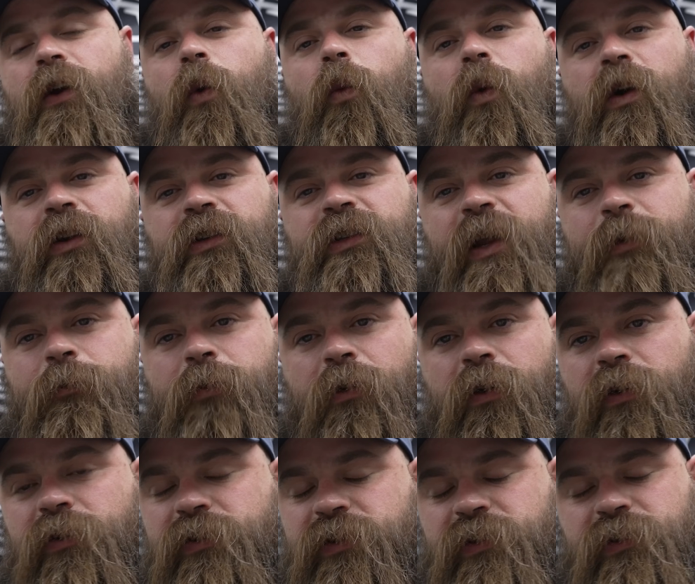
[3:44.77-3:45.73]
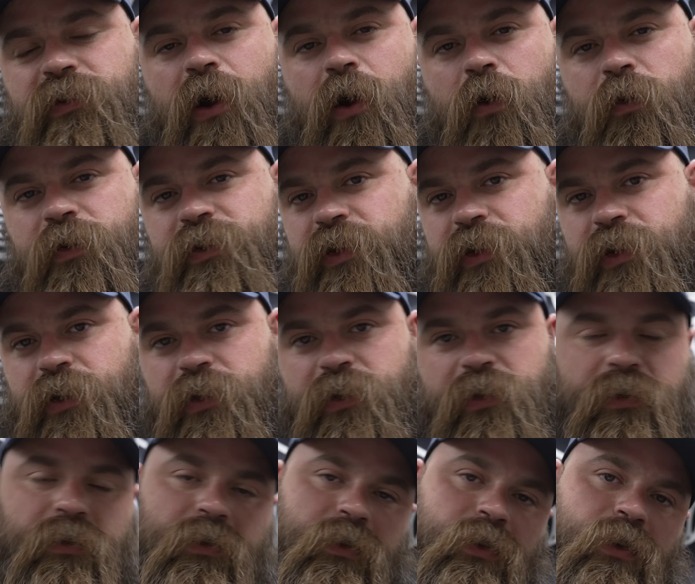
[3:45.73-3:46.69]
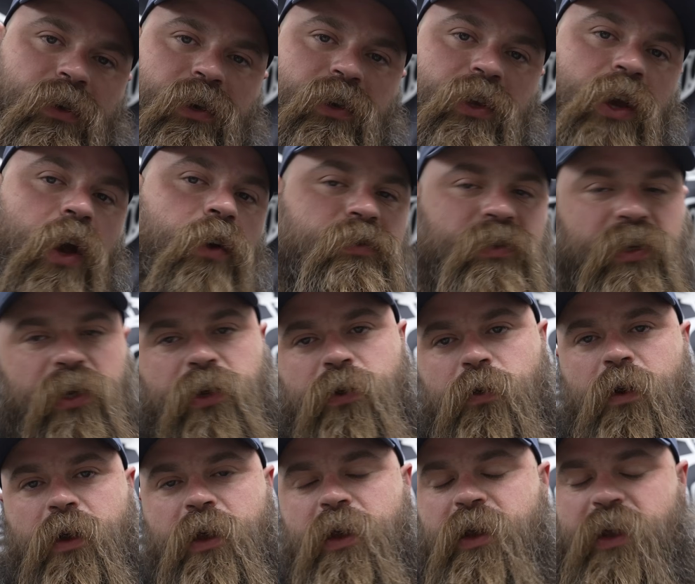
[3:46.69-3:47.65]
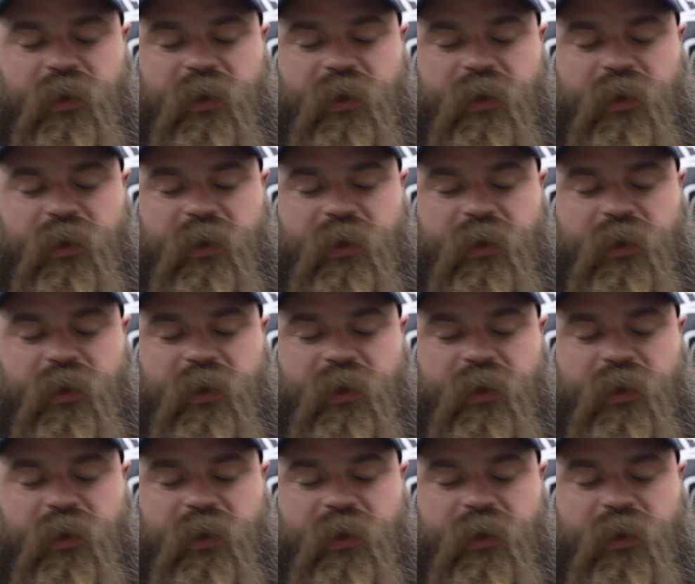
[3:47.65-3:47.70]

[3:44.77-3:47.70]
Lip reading: 110 Barnes is always a good go-to.